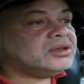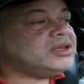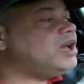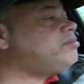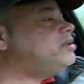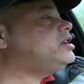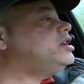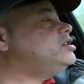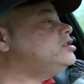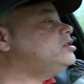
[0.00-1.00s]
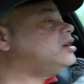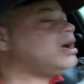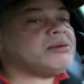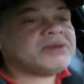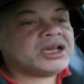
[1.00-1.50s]
the application, the
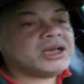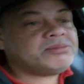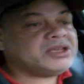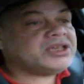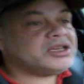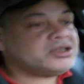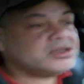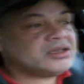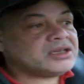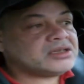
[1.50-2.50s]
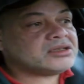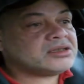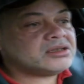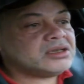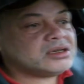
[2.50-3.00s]
camera application that
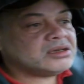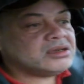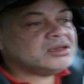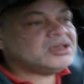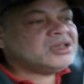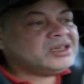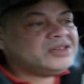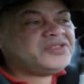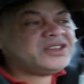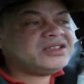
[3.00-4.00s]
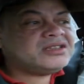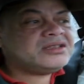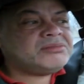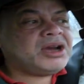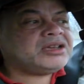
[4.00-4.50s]
is, yeah. In fact, it's
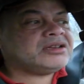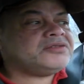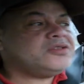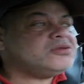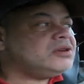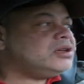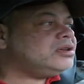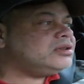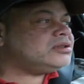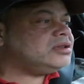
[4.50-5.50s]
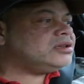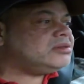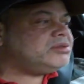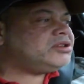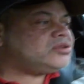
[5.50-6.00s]
the microphone. Eh? It's a
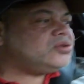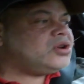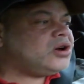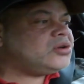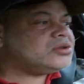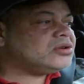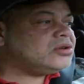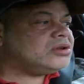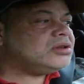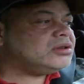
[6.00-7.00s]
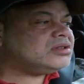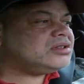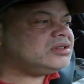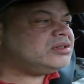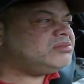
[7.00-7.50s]
little bit too loud, or
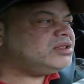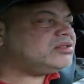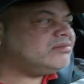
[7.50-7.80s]
it's a little